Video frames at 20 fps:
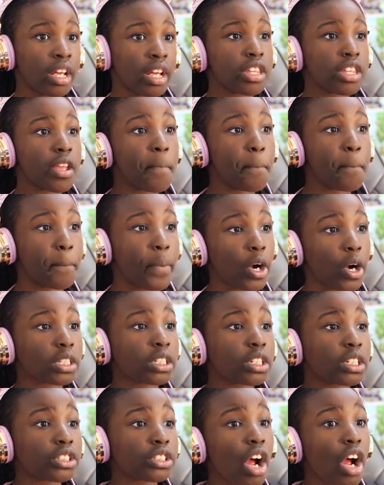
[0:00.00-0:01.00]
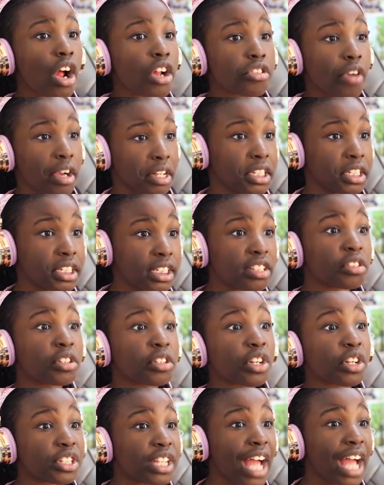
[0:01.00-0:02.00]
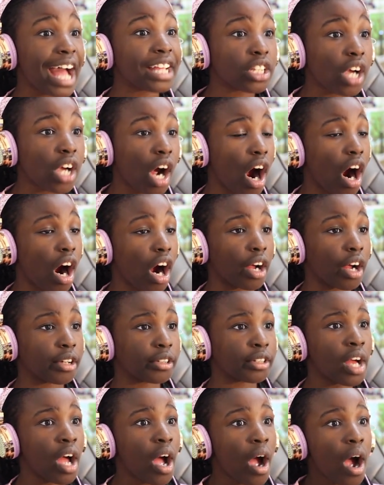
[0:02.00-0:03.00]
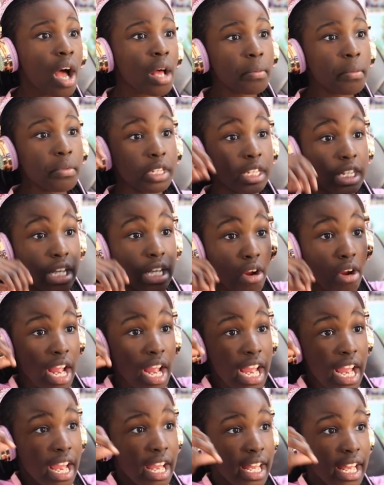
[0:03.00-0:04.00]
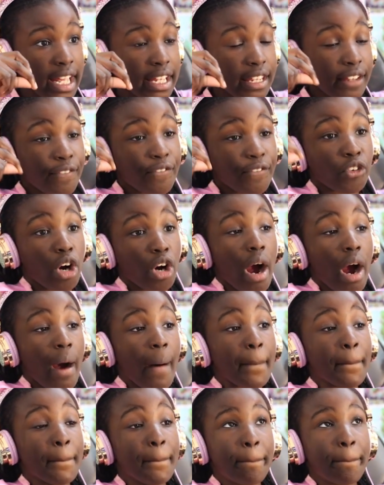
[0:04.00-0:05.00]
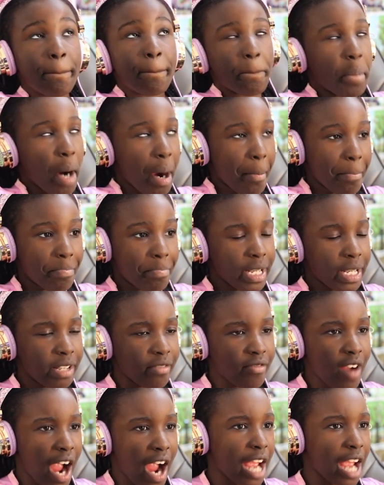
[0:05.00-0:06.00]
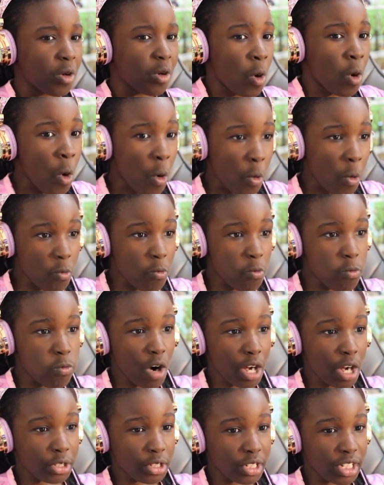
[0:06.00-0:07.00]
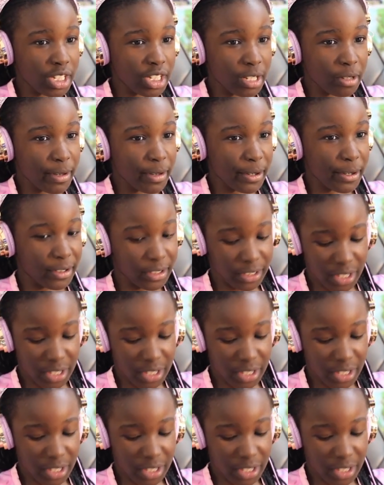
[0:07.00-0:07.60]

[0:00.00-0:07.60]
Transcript: The burglars are trying to steal your dad's car. They're in for a bumpy ride. What do you think we're going